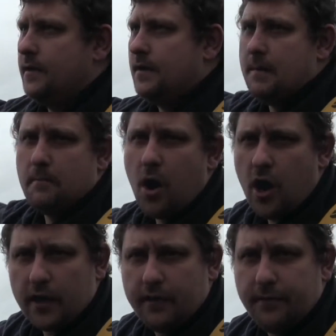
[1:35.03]
a
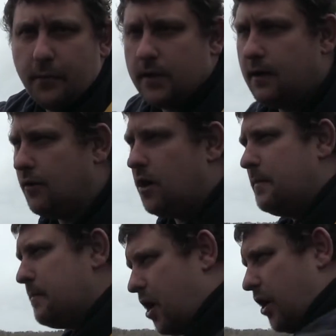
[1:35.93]
mark, if you will. I've got
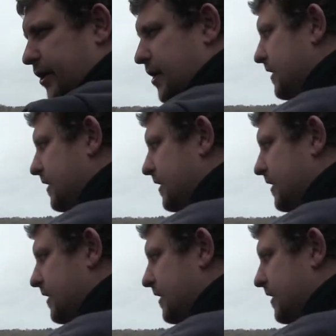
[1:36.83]
my marker.